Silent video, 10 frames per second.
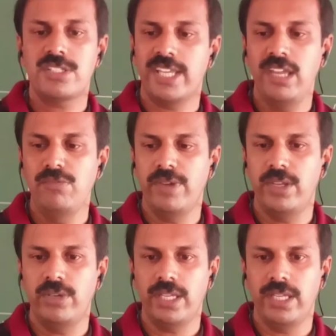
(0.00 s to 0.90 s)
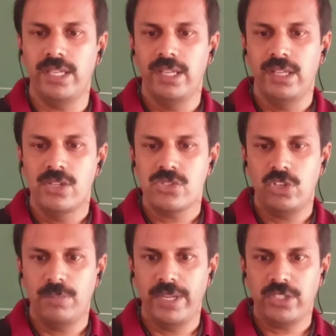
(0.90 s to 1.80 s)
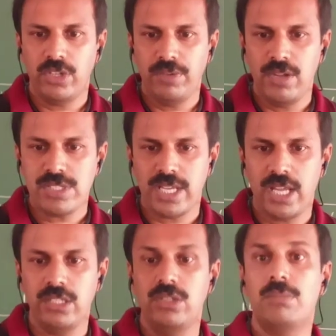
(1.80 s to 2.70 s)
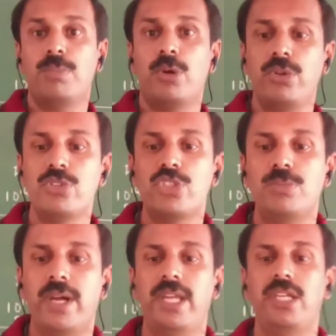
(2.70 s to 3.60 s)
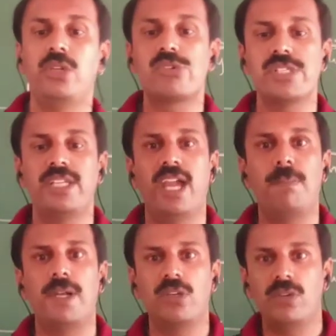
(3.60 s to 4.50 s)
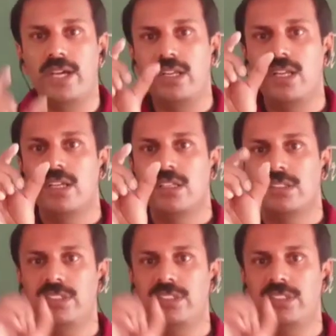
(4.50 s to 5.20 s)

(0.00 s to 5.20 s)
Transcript: same way, okay. So microwaves are produced by using a particular